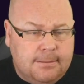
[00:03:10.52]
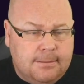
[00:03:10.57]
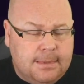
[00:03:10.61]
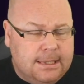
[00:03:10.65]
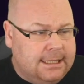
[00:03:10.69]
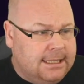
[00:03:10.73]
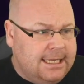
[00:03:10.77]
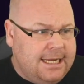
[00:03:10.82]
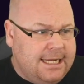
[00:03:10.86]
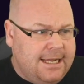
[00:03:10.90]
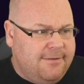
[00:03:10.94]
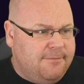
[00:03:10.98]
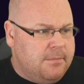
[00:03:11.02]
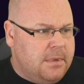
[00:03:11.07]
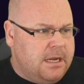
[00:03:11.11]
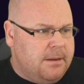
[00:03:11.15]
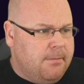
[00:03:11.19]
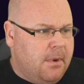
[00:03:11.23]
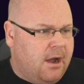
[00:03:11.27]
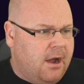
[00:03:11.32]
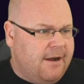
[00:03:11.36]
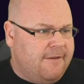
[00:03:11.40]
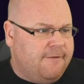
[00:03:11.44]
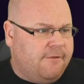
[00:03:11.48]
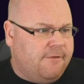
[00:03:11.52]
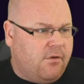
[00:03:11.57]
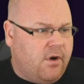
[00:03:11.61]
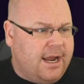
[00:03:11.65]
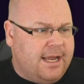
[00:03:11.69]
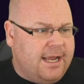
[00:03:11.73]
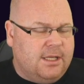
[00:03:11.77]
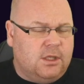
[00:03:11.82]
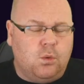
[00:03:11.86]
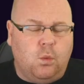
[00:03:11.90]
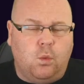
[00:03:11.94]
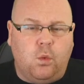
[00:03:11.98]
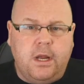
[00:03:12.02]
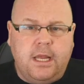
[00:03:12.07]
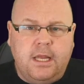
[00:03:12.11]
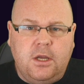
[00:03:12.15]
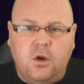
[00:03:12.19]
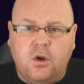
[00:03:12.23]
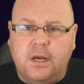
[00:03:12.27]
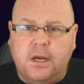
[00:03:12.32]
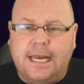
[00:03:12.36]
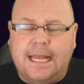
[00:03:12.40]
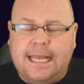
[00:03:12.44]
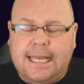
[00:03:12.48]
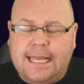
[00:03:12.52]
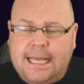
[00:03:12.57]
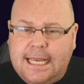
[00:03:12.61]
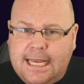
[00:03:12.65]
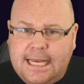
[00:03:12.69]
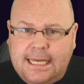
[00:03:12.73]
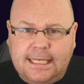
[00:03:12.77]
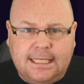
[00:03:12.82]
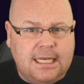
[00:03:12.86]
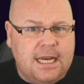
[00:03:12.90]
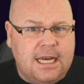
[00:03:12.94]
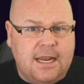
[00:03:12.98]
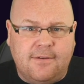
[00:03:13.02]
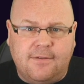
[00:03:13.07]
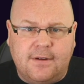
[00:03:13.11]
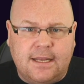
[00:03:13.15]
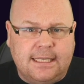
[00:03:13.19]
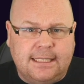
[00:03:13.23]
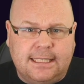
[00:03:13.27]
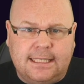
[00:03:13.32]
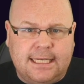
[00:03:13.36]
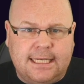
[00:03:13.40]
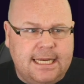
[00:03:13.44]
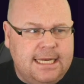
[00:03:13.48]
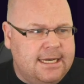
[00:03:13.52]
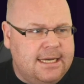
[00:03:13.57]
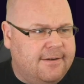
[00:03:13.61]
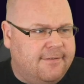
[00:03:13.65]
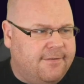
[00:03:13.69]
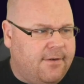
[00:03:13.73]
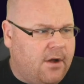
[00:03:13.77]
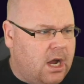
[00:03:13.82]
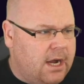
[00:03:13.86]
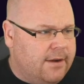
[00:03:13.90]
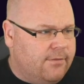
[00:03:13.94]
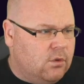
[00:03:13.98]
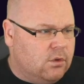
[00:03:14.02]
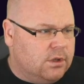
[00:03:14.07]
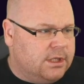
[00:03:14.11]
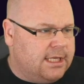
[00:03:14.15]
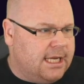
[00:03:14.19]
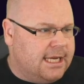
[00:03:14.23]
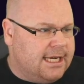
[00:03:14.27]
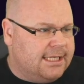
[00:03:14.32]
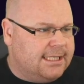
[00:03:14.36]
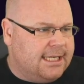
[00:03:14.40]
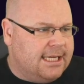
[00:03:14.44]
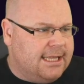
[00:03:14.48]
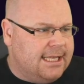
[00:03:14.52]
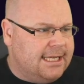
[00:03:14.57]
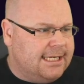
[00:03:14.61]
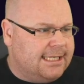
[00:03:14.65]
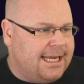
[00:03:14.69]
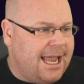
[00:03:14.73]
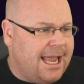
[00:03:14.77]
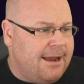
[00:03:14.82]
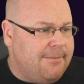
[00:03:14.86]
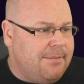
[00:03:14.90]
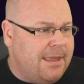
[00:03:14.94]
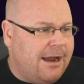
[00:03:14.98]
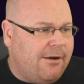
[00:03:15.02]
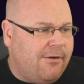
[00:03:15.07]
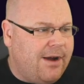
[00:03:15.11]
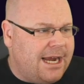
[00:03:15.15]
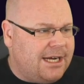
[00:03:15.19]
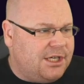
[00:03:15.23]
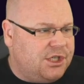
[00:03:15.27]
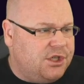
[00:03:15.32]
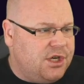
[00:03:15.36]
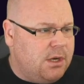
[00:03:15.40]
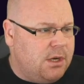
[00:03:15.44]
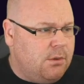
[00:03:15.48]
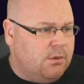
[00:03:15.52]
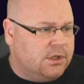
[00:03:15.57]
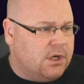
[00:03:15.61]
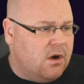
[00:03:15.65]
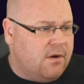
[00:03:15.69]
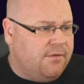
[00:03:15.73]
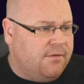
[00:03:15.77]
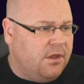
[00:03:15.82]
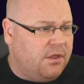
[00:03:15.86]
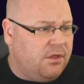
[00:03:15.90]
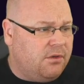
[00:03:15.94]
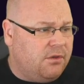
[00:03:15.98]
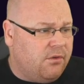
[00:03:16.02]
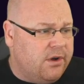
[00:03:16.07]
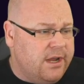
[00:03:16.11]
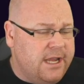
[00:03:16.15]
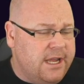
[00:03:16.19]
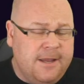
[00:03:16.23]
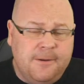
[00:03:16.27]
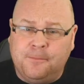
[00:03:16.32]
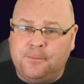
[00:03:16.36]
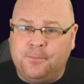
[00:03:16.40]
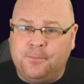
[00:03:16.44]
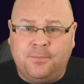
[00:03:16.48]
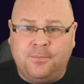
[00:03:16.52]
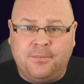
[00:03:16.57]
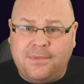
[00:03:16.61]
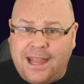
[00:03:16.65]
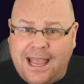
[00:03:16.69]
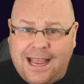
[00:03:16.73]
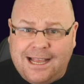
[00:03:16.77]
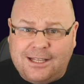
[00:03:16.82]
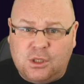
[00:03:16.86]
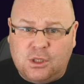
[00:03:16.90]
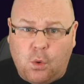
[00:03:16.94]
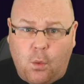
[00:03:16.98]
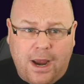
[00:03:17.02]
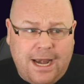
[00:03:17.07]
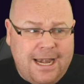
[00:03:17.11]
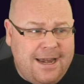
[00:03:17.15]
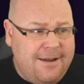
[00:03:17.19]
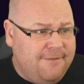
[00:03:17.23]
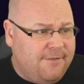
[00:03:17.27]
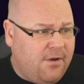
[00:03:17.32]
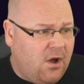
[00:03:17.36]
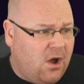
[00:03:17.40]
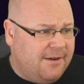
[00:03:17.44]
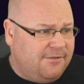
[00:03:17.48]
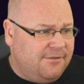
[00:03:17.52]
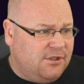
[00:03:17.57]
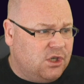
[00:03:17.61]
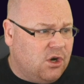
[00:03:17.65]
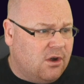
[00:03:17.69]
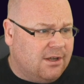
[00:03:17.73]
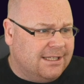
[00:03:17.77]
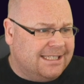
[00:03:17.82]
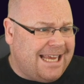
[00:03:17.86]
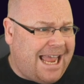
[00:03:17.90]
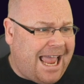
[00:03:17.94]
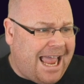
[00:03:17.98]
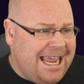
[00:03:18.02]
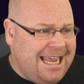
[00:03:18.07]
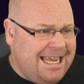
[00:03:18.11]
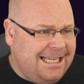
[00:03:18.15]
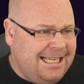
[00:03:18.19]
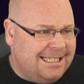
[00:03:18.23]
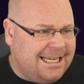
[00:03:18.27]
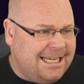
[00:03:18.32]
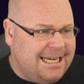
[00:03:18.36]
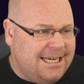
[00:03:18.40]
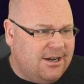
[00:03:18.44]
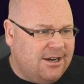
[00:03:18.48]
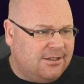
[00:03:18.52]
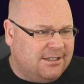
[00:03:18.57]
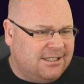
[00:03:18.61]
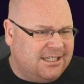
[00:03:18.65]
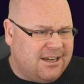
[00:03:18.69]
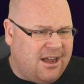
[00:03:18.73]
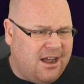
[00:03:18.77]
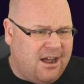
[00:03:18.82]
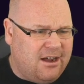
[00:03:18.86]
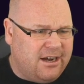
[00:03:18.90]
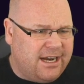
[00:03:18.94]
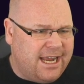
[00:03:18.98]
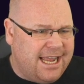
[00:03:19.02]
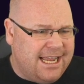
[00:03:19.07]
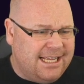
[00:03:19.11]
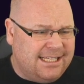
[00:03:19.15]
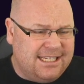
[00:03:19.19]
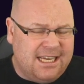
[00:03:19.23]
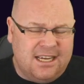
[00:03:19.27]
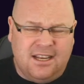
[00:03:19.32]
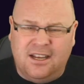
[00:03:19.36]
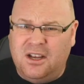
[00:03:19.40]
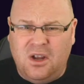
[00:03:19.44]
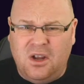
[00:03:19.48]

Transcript: Believe me, my friends, we could easily have conceded 5 or 6 in this game. Their XG was over 3. They had 25 shots, 18 on target.